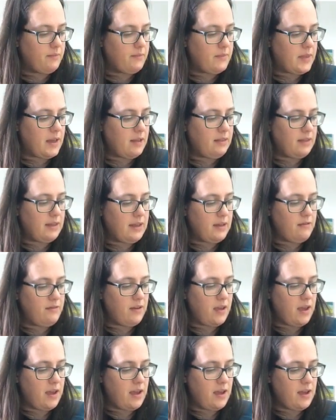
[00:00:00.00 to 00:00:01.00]
They
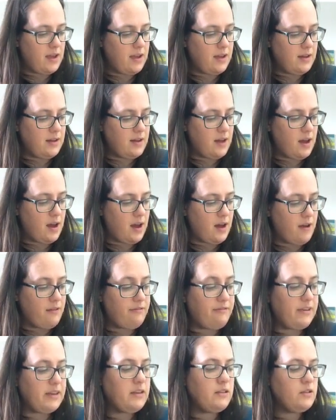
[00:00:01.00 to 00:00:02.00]
live in
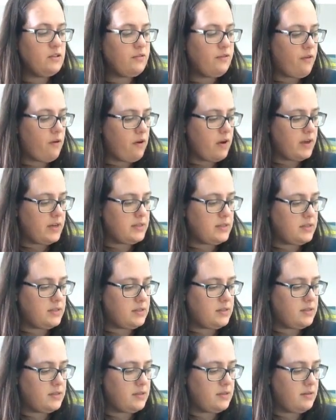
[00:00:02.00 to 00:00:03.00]
fields,
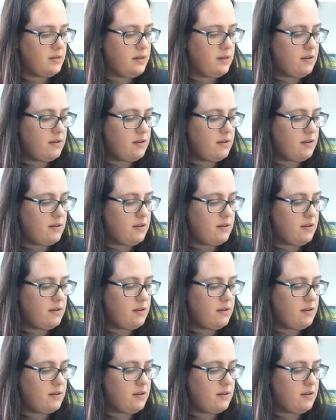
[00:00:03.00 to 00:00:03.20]
forest